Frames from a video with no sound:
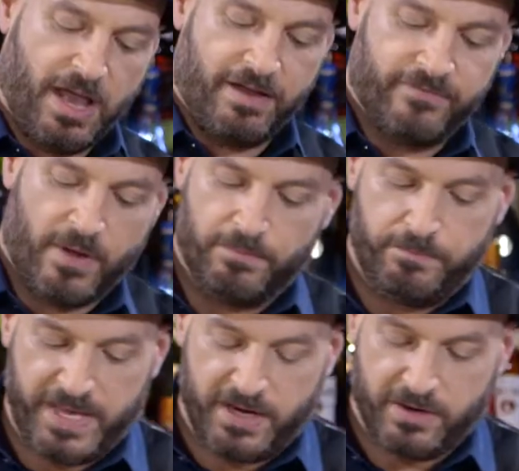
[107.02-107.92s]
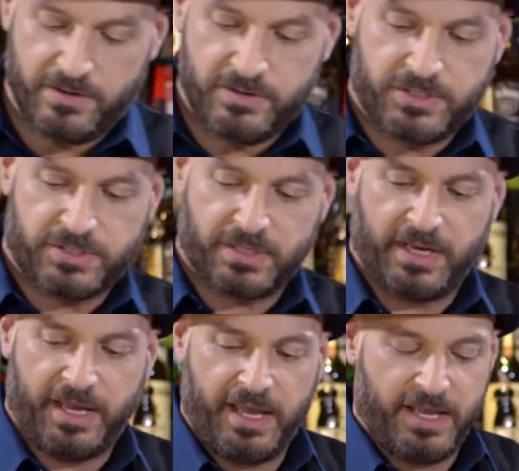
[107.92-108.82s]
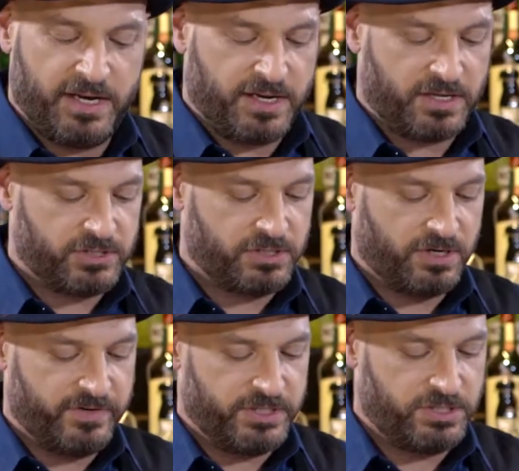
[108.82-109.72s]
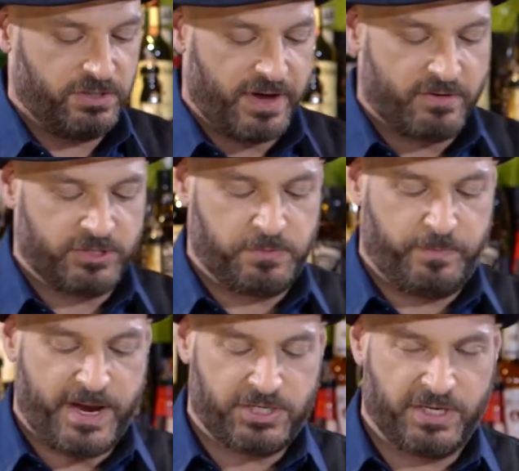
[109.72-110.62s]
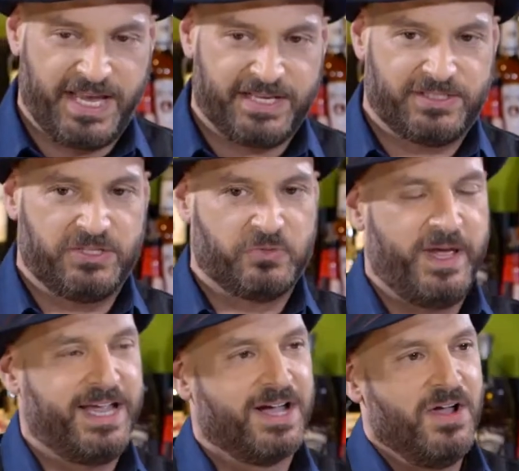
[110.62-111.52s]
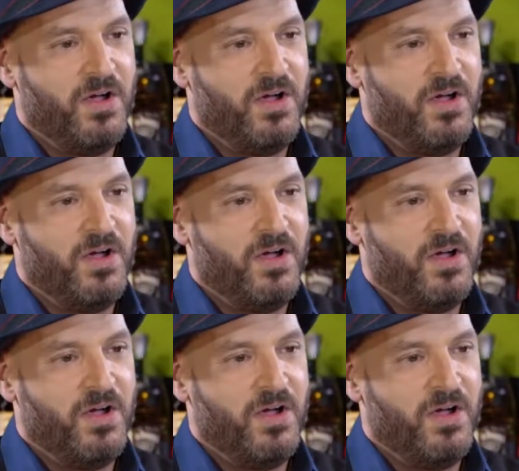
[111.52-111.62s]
of bitters and serve it to our special guest this week,